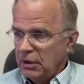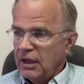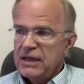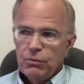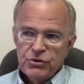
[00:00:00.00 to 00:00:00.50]

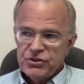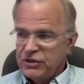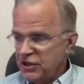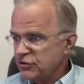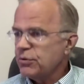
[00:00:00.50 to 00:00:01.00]
He was the
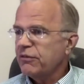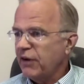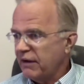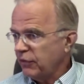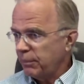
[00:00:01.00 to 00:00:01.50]
District
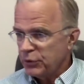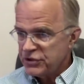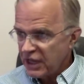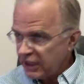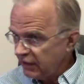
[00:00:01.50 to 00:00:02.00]
5
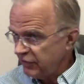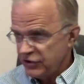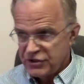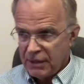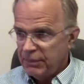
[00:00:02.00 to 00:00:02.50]
representative of the
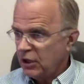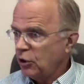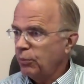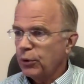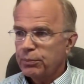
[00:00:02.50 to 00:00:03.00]
state medical
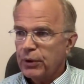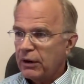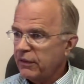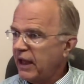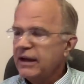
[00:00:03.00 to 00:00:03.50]
board prior to
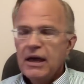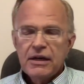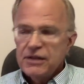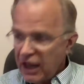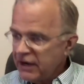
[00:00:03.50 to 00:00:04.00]
that.
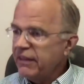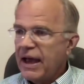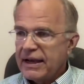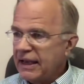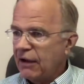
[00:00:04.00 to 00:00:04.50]
None of
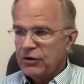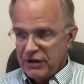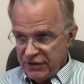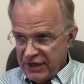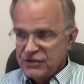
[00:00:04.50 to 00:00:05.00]
that
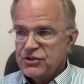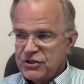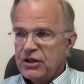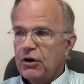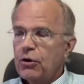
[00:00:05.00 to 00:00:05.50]
counted. They
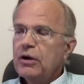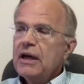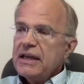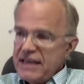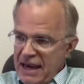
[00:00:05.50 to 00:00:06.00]
still
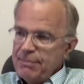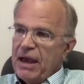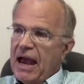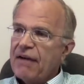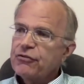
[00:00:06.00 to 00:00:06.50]
came
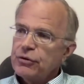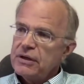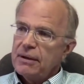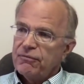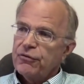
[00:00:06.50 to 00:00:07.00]
after
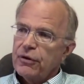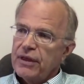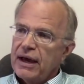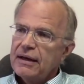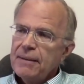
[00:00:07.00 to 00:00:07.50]
him for
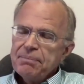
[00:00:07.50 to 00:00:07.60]
that.